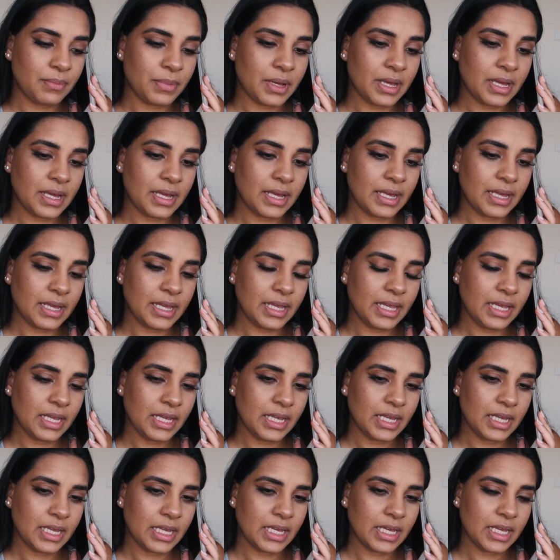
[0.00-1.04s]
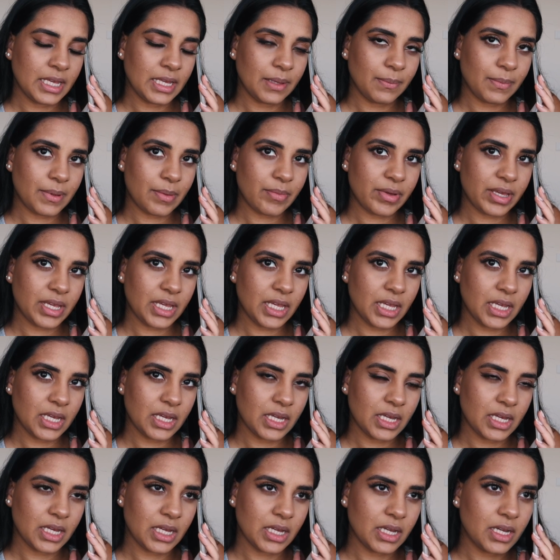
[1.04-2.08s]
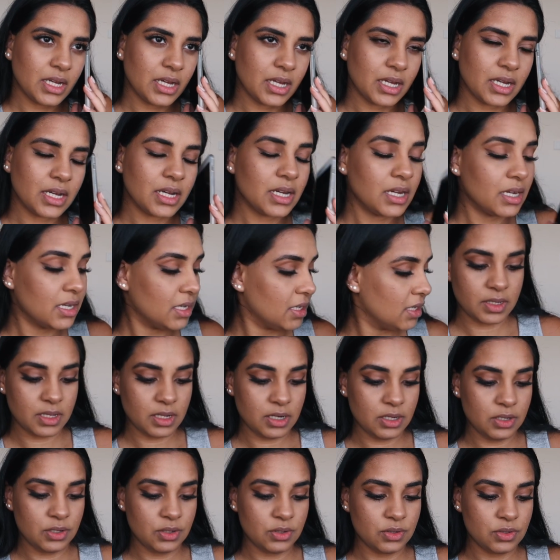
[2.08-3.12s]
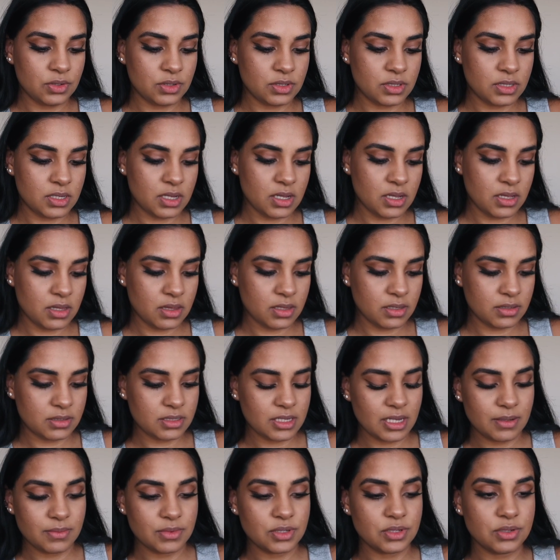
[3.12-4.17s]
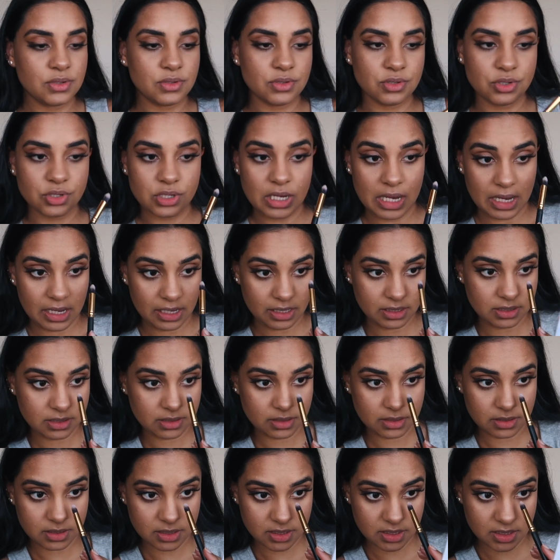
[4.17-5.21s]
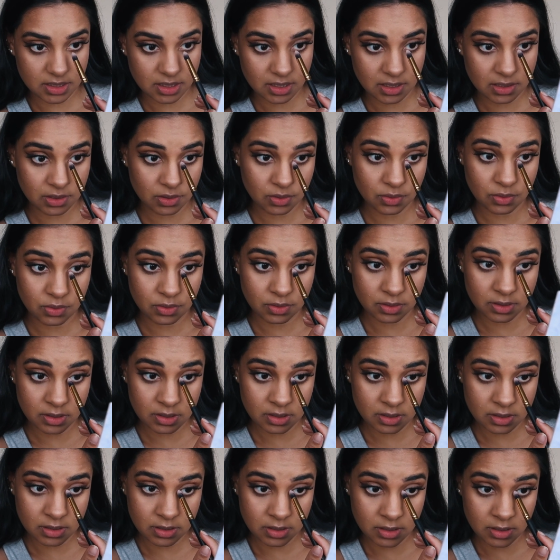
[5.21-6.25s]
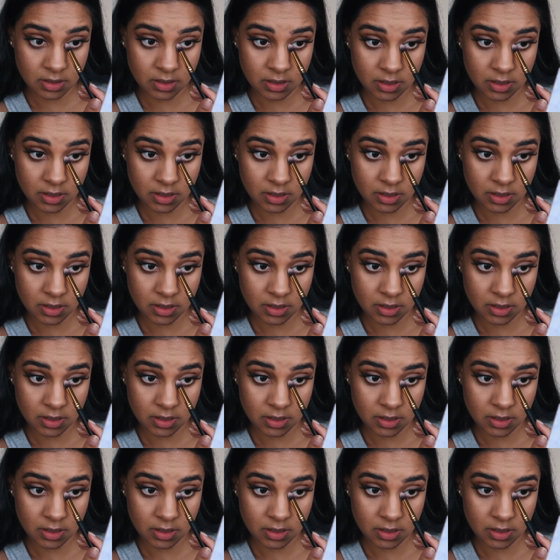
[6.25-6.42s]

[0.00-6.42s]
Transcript: Bye. Bye-bye. Gonna use the same two shades as an inner corner